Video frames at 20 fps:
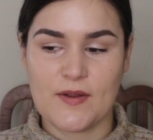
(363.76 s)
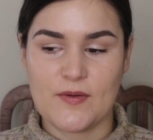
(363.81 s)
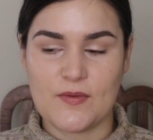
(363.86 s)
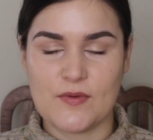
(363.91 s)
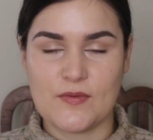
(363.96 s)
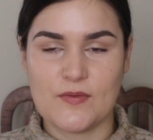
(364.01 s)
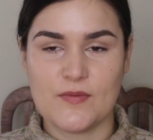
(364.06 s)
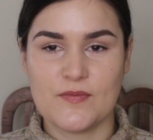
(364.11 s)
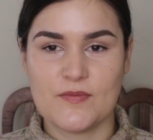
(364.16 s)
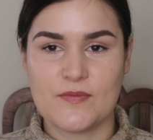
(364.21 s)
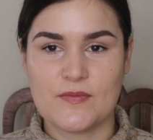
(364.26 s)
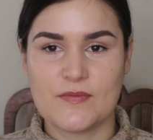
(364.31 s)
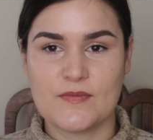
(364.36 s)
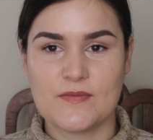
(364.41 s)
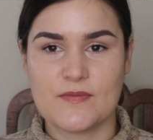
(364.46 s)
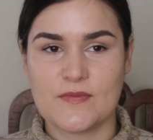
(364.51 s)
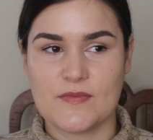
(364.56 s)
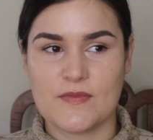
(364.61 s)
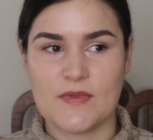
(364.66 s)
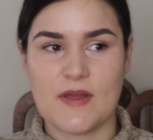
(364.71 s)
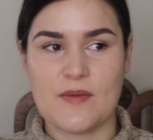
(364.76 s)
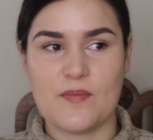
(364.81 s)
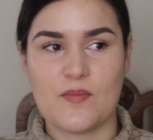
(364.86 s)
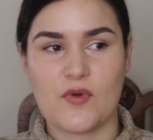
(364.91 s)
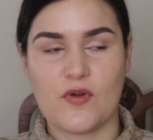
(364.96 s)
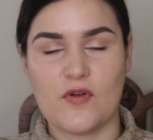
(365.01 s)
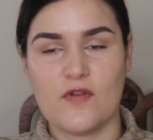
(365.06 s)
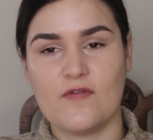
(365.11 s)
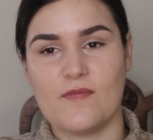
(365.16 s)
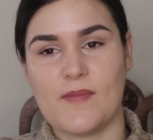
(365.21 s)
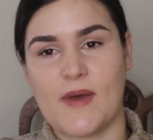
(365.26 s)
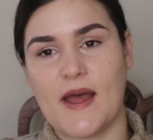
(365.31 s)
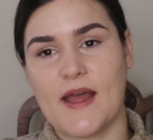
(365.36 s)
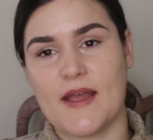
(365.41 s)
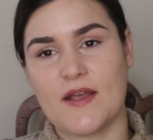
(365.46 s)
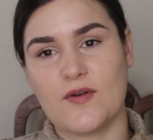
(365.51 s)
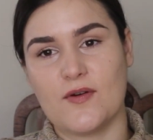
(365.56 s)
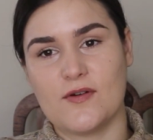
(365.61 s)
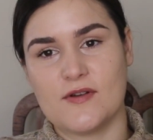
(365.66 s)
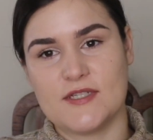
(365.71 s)
it will improve my
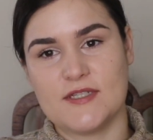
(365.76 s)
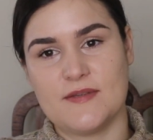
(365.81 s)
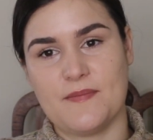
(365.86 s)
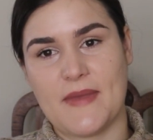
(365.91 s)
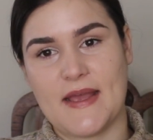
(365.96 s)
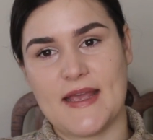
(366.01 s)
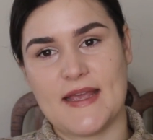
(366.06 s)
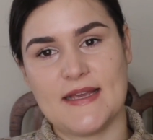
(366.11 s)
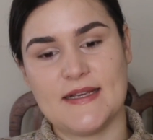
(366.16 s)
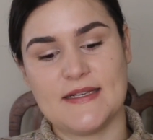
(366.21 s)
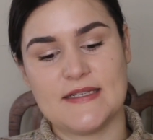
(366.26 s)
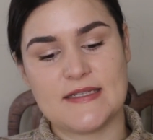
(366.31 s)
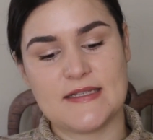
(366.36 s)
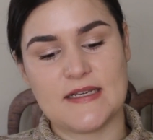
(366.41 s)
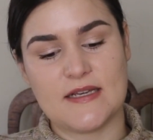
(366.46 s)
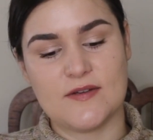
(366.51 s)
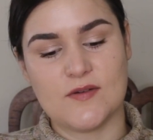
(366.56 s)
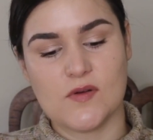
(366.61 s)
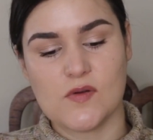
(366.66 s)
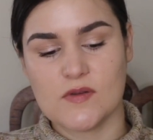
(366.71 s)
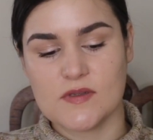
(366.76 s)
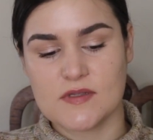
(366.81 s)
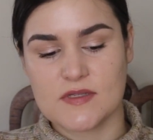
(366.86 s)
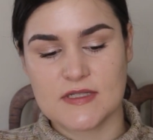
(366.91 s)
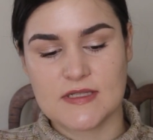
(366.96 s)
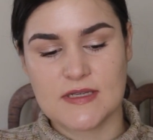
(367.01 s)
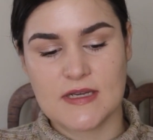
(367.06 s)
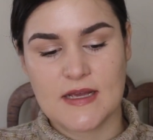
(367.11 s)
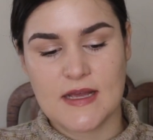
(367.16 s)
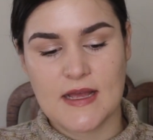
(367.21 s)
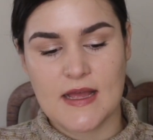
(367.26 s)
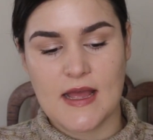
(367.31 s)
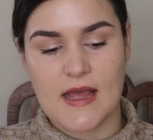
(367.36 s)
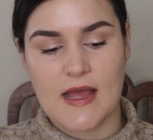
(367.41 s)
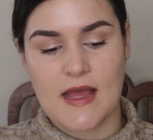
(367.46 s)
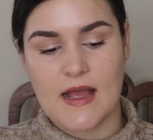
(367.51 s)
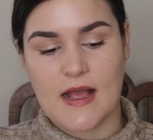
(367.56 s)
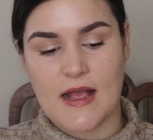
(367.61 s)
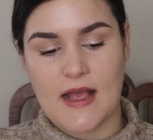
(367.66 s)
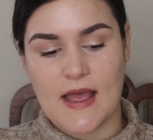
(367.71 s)
corset making skills
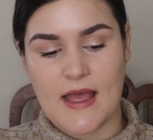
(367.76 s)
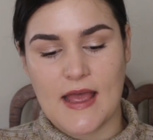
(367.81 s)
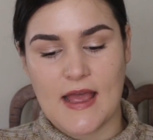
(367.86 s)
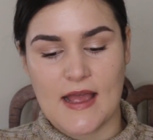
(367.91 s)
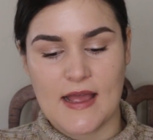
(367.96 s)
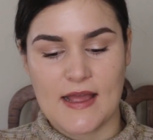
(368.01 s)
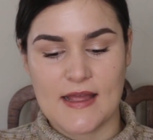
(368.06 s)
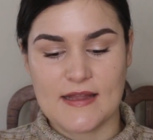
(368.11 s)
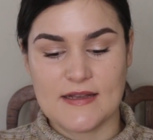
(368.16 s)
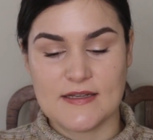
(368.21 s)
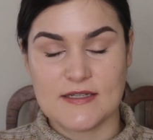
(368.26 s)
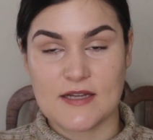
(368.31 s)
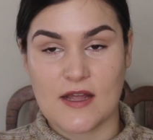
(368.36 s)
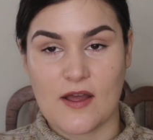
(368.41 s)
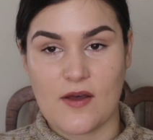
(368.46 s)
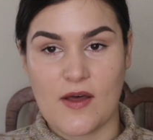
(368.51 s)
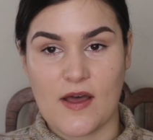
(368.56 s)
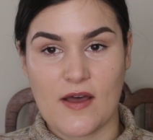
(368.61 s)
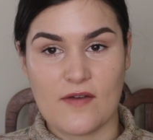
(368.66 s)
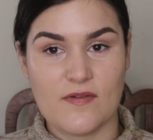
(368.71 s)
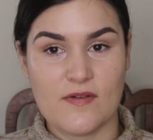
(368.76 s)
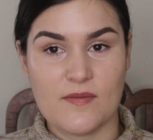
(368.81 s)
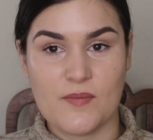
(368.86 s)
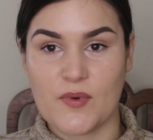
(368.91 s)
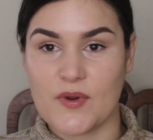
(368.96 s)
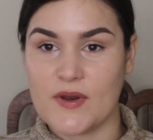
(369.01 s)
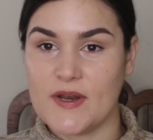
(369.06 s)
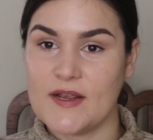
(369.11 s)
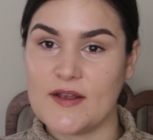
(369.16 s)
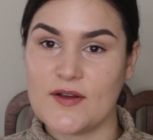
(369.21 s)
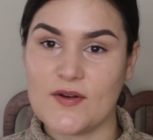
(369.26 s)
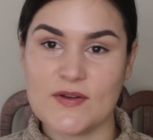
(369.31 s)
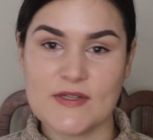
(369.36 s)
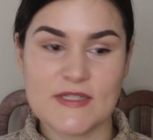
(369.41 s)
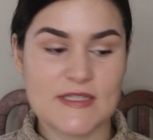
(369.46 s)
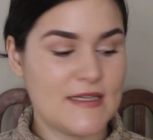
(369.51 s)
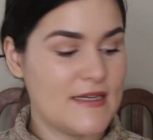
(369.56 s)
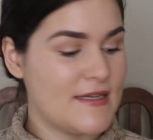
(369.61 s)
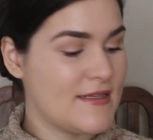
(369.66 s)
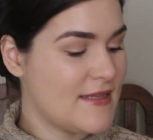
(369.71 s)
and I'll have a pretty
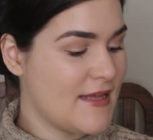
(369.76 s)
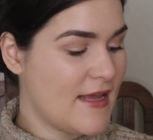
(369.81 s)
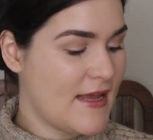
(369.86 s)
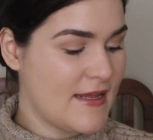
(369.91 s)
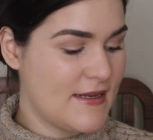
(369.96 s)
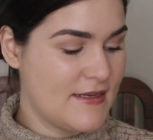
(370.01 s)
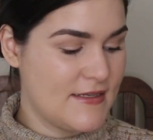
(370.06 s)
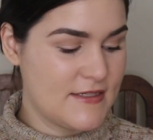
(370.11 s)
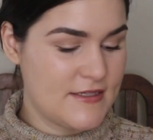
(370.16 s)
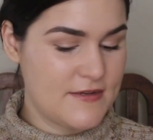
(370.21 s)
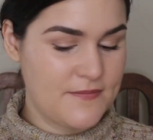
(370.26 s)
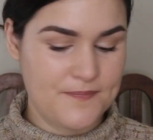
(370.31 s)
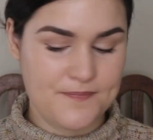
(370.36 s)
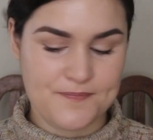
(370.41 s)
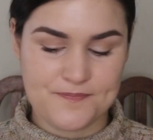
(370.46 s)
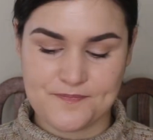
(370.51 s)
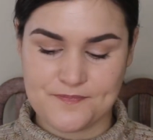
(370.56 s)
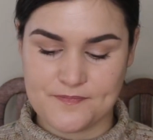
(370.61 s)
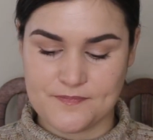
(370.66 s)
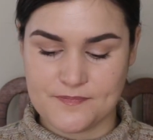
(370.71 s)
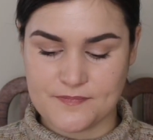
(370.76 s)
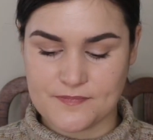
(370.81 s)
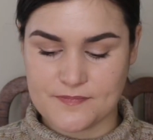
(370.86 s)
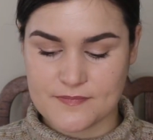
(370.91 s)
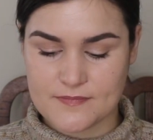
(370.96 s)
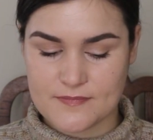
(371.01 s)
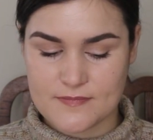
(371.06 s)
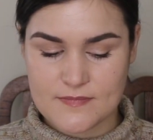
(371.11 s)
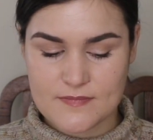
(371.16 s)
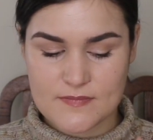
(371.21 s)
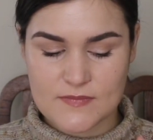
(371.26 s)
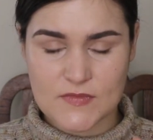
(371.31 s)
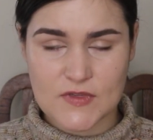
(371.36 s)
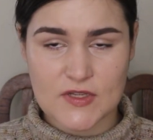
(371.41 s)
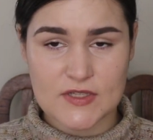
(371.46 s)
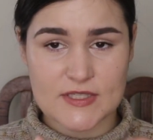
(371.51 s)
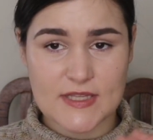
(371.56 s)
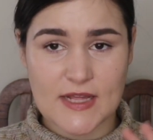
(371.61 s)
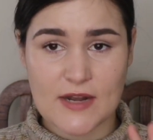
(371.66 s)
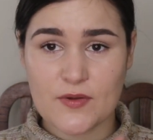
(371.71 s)
corset at the end.
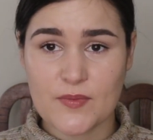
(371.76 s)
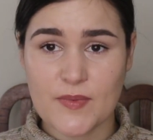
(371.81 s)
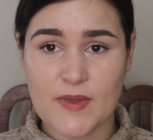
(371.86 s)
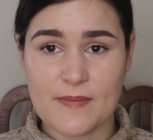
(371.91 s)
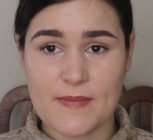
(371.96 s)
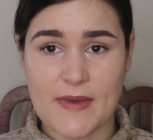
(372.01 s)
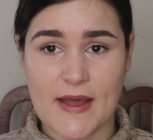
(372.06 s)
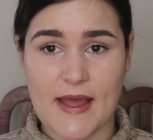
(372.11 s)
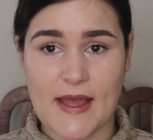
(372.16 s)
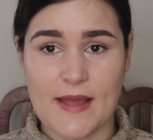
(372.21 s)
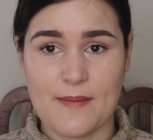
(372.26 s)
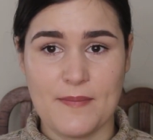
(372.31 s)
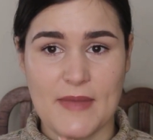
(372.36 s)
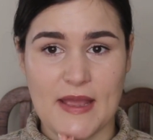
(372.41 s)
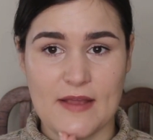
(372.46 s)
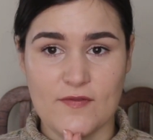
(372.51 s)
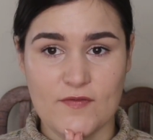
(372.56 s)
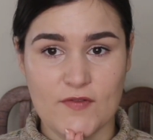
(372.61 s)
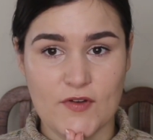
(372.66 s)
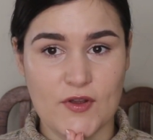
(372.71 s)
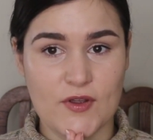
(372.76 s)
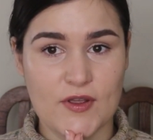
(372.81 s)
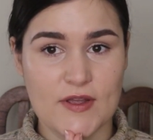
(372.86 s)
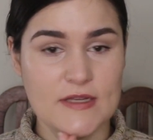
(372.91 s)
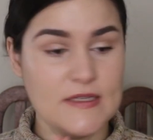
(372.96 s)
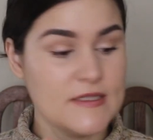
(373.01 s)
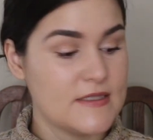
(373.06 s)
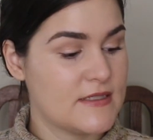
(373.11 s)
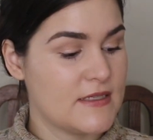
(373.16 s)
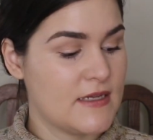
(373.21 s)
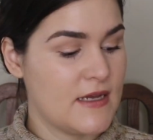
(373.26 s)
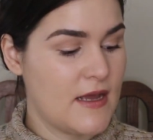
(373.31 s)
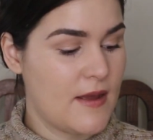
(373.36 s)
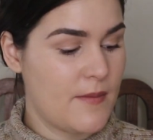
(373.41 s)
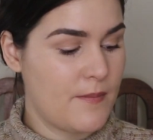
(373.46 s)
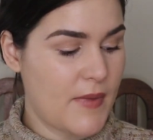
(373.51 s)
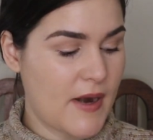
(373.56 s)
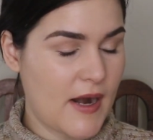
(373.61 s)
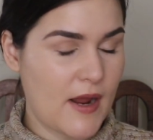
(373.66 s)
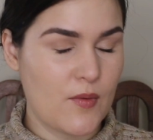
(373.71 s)
So that'll be my main focus,
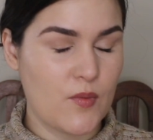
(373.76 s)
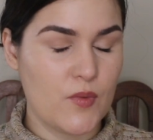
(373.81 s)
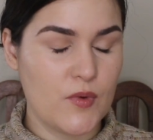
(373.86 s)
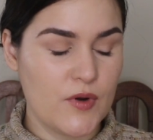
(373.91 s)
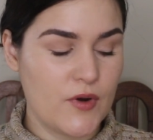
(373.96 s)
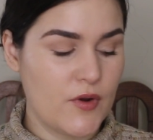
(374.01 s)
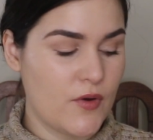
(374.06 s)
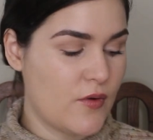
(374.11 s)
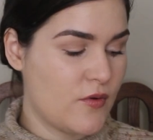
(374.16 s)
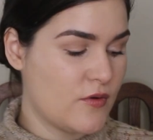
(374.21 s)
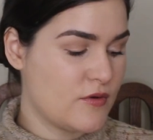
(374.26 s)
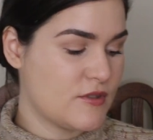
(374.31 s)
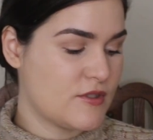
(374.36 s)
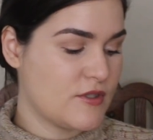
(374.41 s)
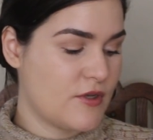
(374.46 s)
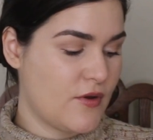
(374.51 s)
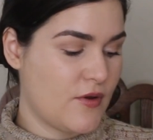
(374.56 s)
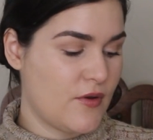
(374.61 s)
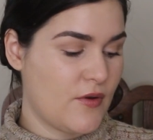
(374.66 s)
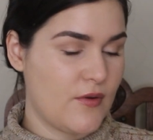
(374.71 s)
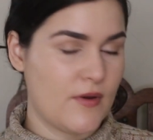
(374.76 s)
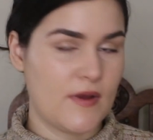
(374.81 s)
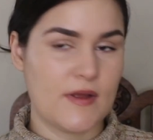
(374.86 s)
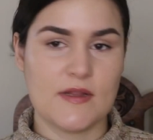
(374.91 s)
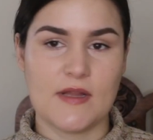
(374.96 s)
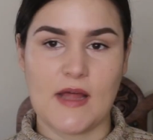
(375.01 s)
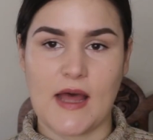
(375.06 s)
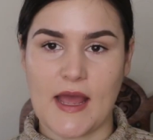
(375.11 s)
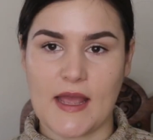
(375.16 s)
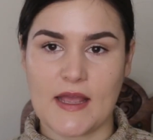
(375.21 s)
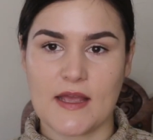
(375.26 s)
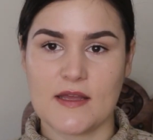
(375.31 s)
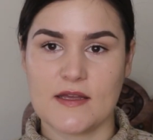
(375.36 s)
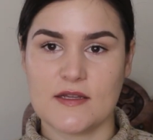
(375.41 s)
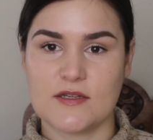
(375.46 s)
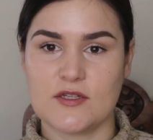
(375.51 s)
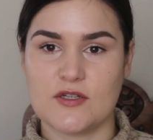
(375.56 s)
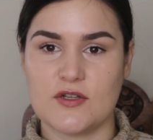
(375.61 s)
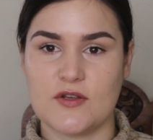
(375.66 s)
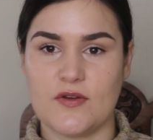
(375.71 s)
but I would also like
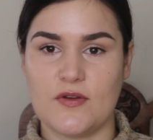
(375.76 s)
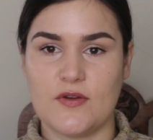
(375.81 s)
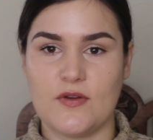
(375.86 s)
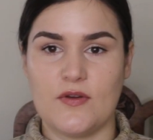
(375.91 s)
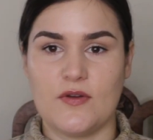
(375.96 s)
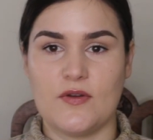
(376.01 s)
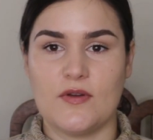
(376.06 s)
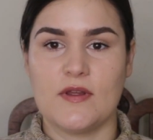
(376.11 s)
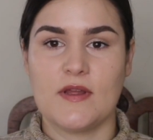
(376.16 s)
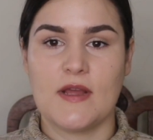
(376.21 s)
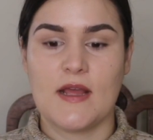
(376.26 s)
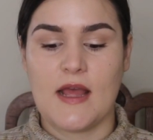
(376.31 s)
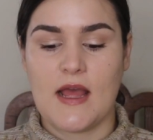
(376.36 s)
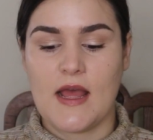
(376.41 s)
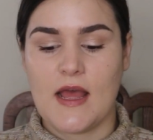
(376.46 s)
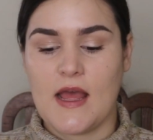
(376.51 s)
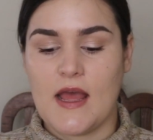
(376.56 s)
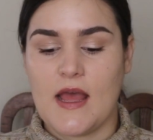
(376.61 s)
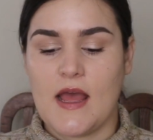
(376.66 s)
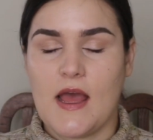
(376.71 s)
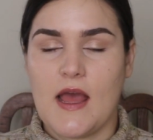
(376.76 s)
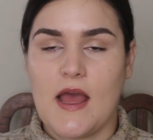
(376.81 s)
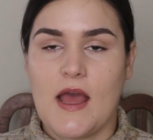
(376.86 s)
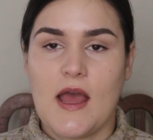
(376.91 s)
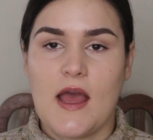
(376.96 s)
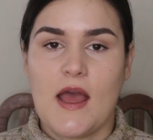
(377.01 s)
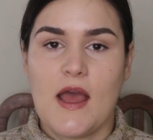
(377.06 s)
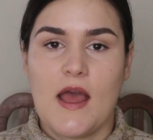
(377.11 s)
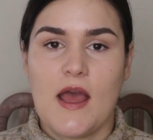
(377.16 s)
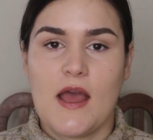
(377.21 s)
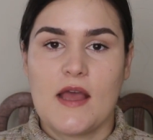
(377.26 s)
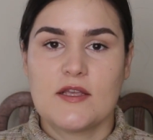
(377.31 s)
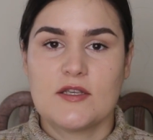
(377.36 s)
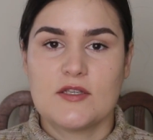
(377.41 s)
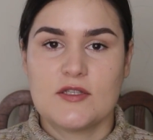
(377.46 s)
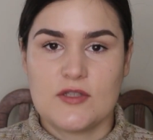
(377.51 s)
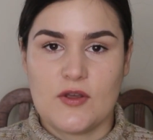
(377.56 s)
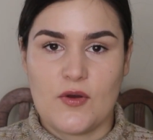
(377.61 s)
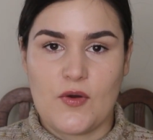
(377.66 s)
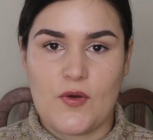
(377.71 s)
to
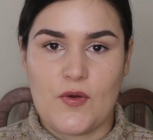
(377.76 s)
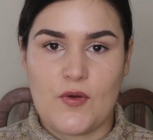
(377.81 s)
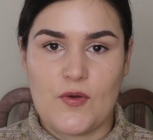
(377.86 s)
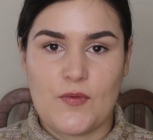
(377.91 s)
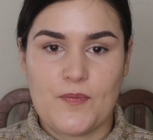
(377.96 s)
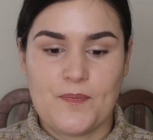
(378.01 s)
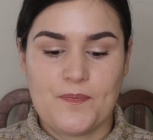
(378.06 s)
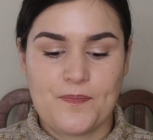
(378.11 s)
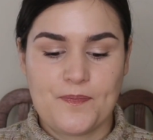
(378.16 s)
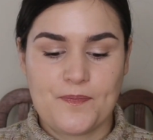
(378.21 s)
sew